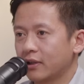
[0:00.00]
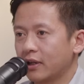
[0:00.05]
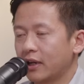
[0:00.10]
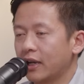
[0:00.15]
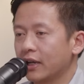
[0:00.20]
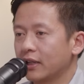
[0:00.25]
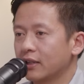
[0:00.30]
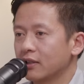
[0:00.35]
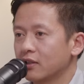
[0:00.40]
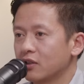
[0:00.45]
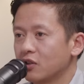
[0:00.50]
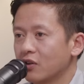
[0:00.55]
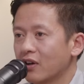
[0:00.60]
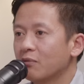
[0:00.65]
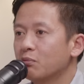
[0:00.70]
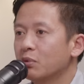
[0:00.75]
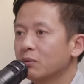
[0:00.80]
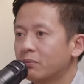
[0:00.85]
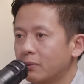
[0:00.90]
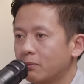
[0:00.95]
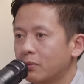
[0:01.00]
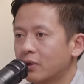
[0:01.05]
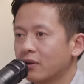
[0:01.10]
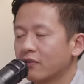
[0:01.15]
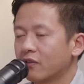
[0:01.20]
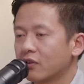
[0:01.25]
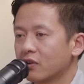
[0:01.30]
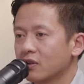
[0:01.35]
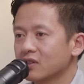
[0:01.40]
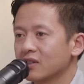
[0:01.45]
And you have been preparing
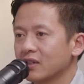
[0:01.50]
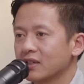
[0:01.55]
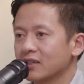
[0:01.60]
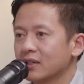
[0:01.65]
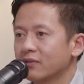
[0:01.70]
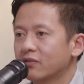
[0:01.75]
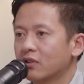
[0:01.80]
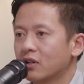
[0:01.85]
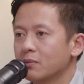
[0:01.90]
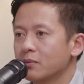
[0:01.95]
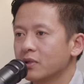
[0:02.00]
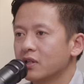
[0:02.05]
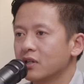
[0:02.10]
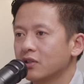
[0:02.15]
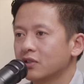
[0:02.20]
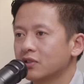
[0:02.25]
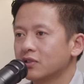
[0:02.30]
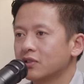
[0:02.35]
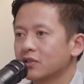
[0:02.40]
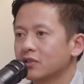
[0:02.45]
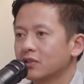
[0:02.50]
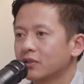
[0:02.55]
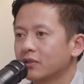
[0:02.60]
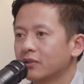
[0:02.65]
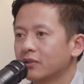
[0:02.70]
for this exam for how many years?